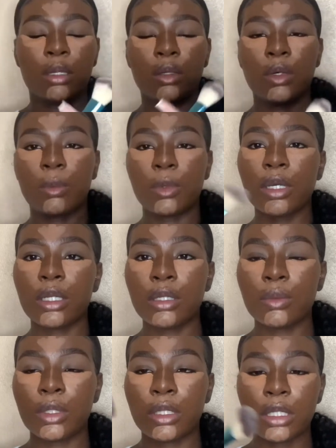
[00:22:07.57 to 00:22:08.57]
I'm going
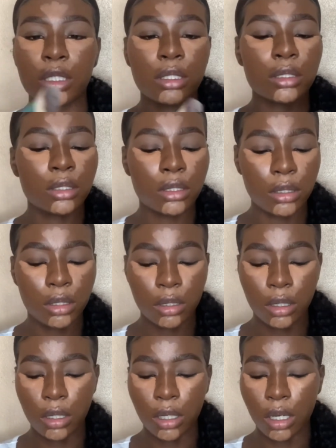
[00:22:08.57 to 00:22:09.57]
in with this
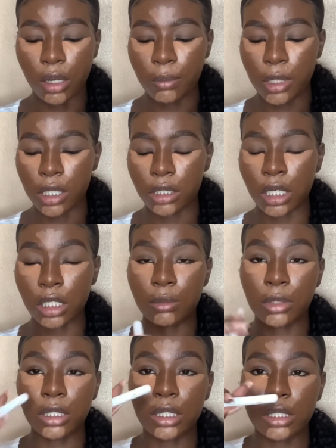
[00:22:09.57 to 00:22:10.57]
BH
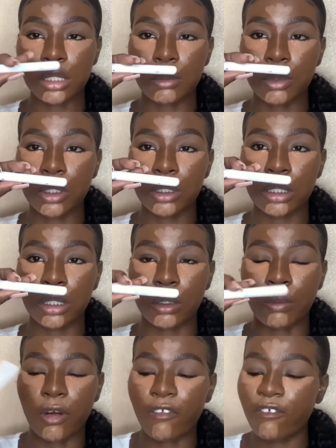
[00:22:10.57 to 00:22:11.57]
Cosmetics brush in
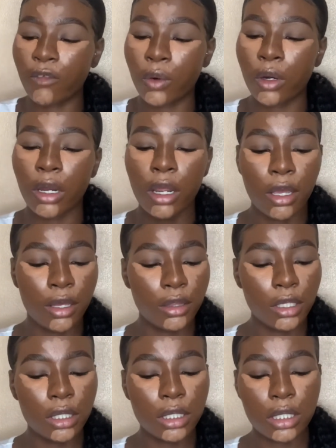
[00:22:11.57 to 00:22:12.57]
number 4. I
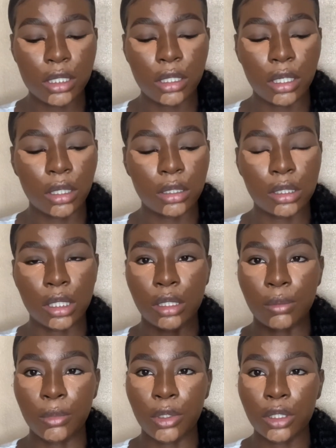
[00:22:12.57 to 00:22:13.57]
think this is a
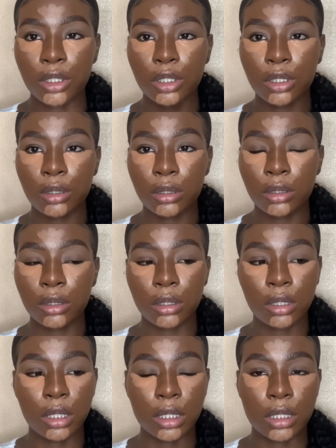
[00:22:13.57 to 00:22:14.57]
setting brush.
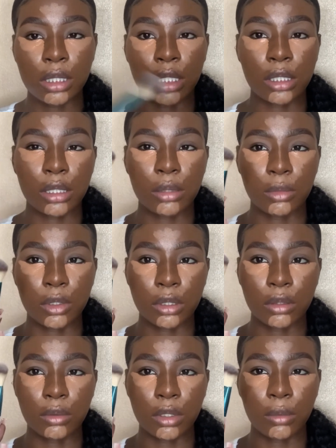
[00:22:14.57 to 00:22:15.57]

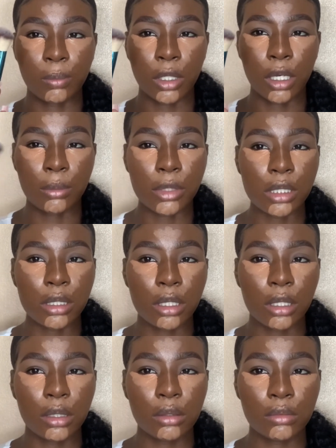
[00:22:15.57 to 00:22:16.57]
If I'm not
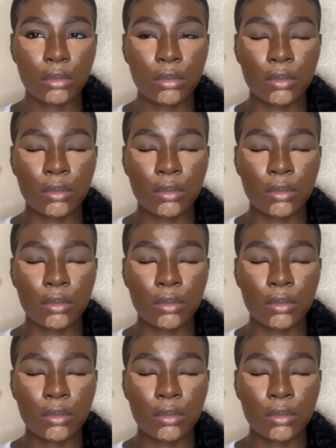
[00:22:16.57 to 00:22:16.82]
mistaken.